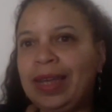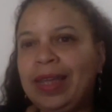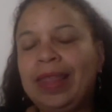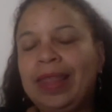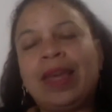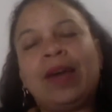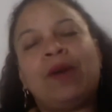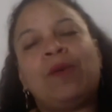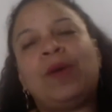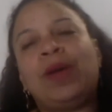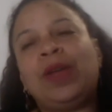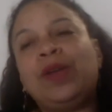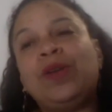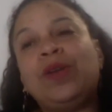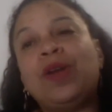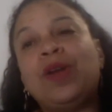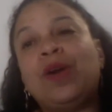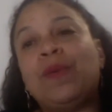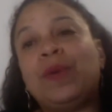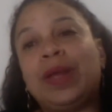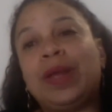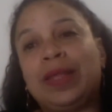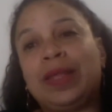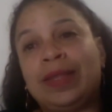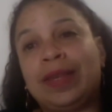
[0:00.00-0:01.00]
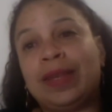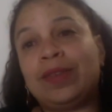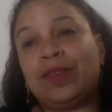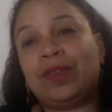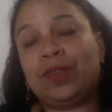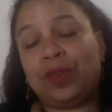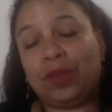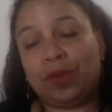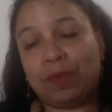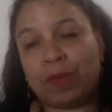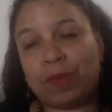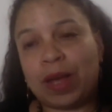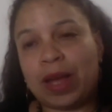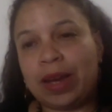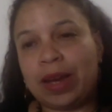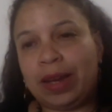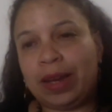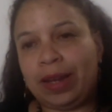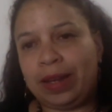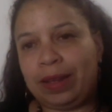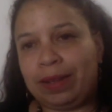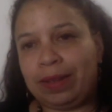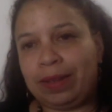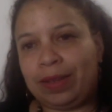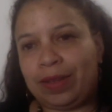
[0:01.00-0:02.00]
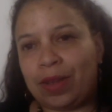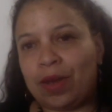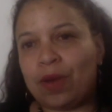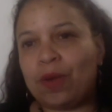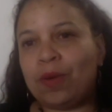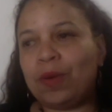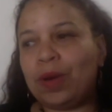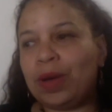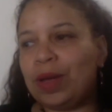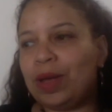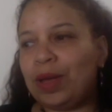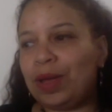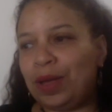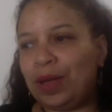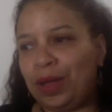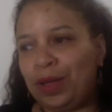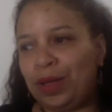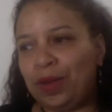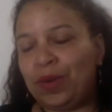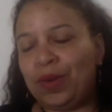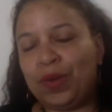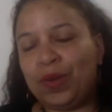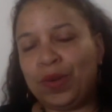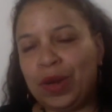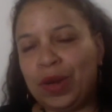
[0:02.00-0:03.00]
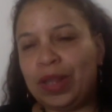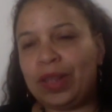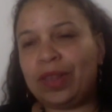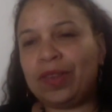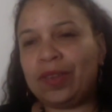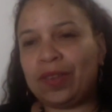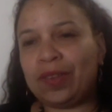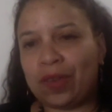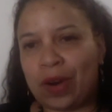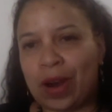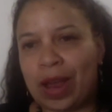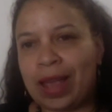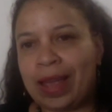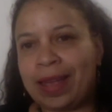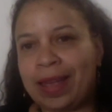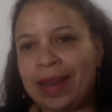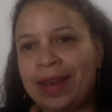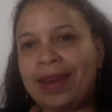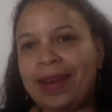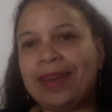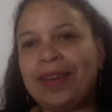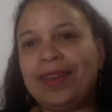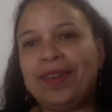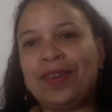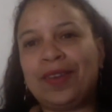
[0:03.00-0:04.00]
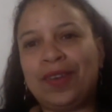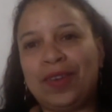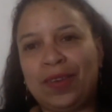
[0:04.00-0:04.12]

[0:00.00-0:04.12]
That way you know what it does to your body. So you do need to try it. You do